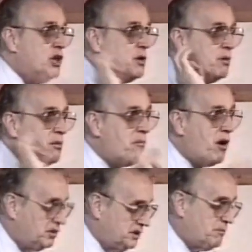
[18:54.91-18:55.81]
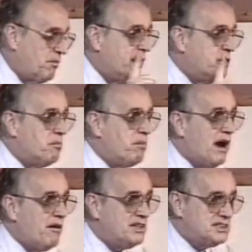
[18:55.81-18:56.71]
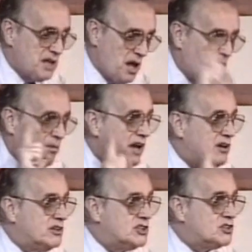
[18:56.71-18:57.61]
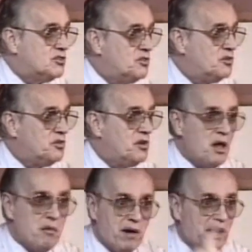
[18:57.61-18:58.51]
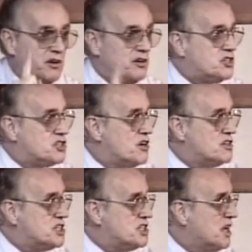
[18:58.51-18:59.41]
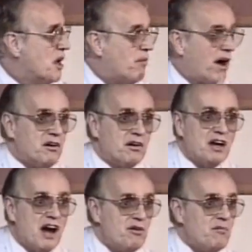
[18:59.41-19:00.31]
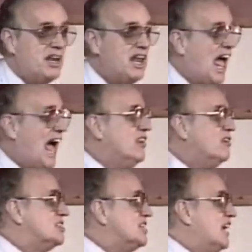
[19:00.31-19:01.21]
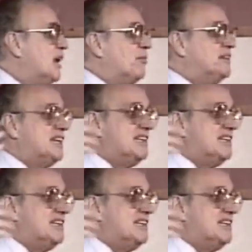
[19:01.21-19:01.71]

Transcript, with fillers: You were molded by your parents, by your school, by your churches, by your government, and you stand up and